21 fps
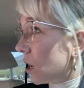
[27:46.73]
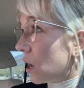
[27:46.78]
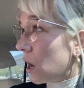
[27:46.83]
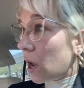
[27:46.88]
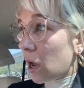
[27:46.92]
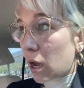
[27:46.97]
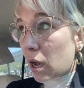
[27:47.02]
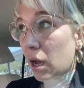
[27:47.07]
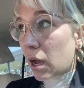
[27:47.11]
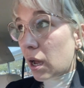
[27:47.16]

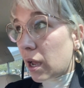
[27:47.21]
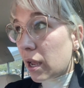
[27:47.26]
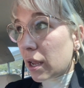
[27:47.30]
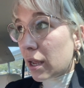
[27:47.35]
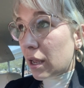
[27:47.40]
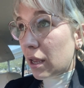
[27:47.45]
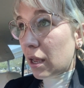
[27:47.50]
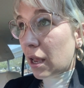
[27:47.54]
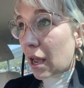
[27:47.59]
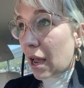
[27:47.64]
Uh,
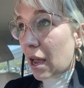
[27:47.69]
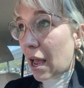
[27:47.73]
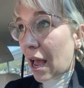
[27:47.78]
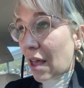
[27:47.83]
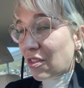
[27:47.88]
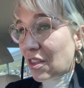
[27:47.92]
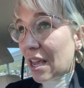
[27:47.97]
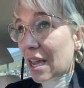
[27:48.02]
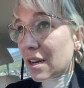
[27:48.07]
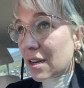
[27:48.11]

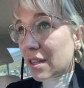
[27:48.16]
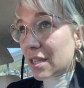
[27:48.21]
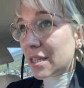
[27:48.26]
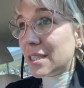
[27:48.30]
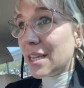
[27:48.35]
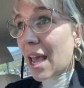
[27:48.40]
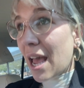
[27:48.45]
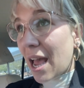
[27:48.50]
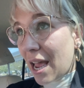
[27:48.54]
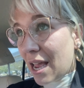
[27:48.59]
at the end of the
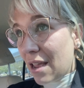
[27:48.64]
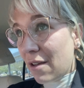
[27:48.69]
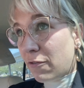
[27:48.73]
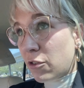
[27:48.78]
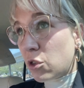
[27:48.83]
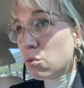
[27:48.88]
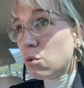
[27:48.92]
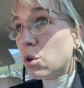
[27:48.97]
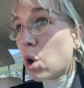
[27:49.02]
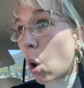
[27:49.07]
day,
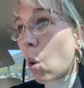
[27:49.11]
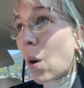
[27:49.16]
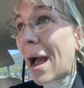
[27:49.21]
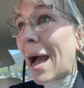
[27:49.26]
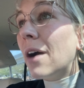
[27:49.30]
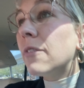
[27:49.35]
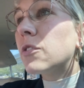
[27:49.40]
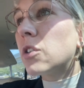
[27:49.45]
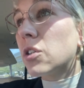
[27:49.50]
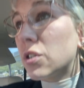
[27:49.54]
if you go
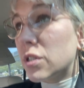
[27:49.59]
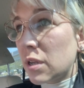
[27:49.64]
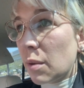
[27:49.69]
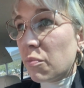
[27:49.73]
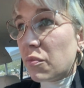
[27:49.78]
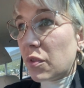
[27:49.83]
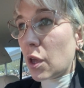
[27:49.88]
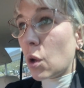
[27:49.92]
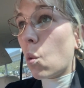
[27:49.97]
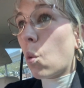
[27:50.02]
after
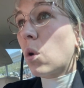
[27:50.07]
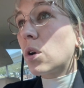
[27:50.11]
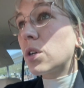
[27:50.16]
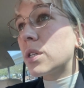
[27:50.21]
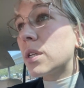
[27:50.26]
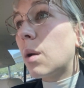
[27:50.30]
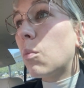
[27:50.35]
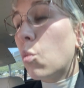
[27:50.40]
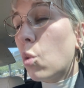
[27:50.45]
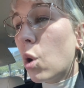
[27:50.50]
something or
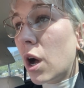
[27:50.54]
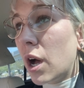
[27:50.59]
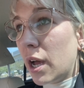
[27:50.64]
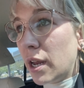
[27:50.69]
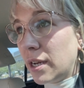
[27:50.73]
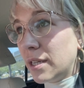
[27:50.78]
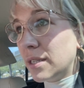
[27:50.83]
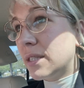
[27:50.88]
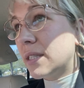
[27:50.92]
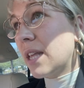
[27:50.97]

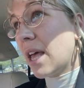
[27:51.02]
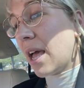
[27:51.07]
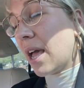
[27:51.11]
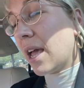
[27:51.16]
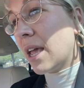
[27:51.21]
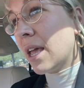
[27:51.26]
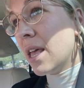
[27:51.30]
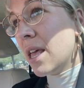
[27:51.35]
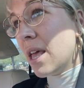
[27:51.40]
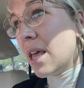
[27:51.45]
someone and
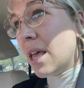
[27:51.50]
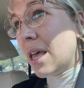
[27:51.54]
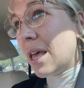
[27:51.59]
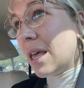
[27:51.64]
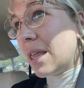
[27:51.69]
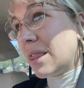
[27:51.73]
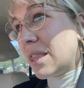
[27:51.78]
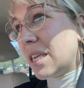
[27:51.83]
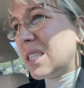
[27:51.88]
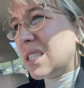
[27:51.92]
say,
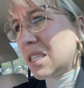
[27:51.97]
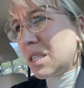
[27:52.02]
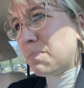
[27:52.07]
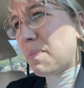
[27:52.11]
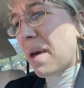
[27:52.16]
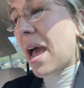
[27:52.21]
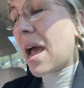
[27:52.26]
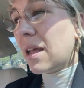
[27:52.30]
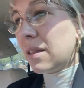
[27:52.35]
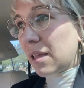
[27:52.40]
this is
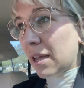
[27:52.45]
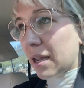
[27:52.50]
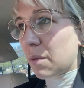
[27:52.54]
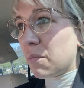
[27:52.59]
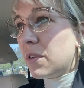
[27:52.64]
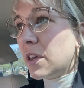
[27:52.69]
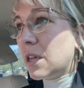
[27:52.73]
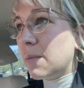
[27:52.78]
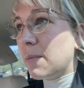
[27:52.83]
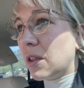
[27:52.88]
bad, like I'm
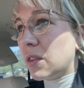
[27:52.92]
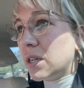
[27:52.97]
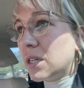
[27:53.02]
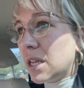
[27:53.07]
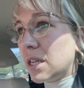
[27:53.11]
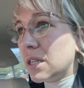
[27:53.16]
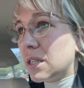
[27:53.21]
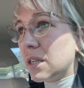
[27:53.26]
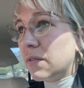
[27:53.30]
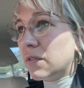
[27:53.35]
thinking about the
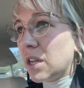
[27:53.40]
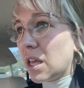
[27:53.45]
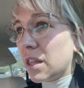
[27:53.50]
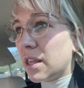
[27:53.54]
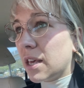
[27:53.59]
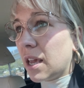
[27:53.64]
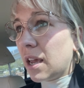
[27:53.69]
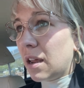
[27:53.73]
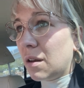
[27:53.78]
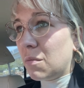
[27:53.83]
daisy of death
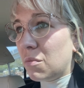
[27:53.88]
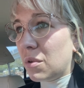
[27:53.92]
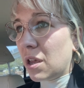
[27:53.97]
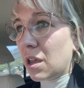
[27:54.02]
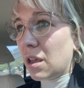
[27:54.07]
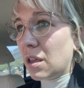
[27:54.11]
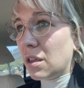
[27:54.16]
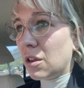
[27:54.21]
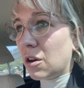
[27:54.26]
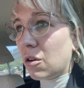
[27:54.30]
again,
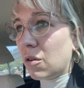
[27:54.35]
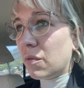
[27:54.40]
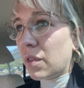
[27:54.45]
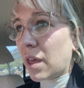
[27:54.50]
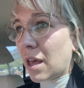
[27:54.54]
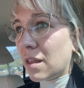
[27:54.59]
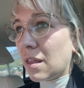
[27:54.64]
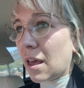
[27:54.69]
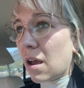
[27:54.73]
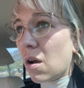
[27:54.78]
be you know,
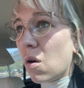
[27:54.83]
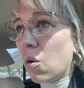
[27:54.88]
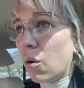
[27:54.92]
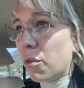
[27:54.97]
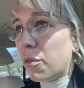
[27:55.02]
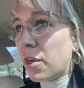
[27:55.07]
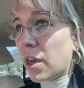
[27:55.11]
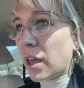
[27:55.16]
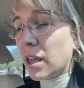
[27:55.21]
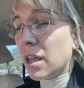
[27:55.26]
that, that whole
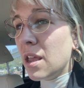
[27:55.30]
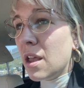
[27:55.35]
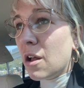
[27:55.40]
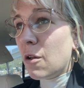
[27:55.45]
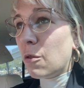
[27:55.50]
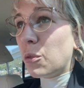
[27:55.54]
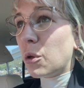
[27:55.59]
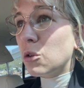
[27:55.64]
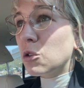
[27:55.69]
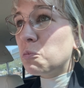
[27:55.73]
thing,
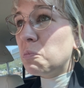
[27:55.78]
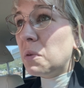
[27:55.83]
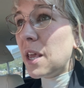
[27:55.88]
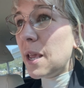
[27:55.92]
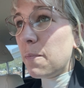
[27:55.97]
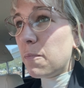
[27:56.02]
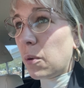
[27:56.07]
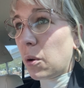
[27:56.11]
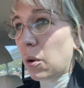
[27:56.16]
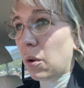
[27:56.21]
those
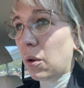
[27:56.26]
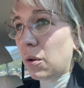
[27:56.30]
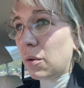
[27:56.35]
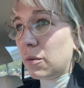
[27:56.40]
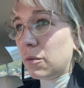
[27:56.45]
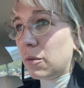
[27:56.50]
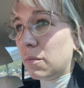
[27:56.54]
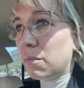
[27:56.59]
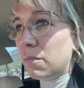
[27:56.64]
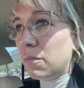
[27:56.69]
people,
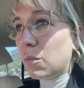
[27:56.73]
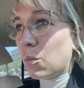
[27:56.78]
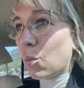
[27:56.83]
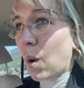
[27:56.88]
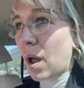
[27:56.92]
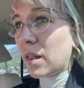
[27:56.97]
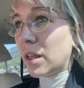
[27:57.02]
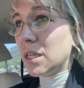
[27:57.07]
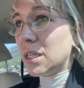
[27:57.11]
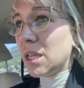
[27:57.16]

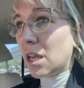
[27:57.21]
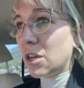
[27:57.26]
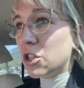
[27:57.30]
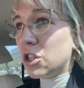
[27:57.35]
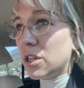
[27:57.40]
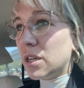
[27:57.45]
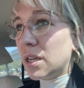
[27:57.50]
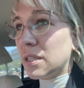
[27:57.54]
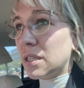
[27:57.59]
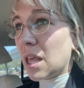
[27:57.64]

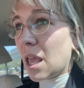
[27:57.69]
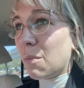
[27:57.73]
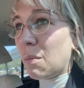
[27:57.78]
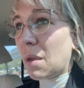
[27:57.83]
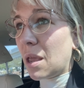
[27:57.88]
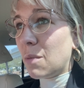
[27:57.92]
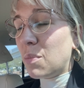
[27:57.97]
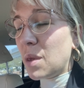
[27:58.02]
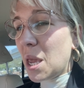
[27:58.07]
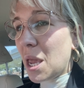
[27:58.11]
well-intentioned as they
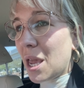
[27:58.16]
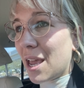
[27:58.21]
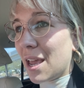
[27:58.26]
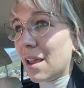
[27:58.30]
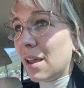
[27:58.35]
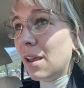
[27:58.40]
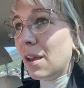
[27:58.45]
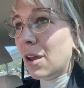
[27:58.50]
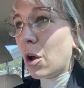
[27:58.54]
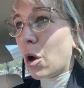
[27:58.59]
may
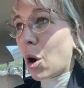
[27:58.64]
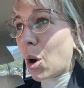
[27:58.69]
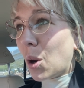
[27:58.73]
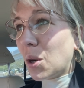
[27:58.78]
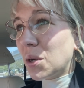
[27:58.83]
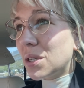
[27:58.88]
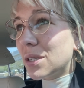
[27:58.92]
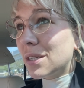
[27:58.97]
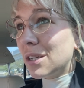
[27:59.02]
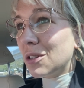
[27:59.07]
be,
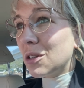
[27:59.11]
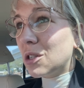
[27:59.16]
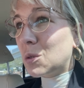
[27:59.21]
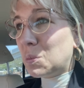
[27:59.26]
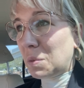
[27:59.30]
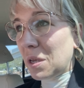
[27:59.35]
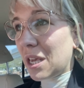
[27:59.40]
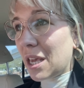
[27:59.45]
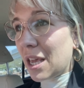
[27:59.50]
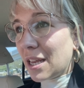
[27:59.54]
are still
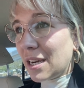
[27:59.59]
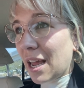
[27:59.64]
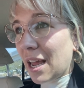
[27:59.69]
speaking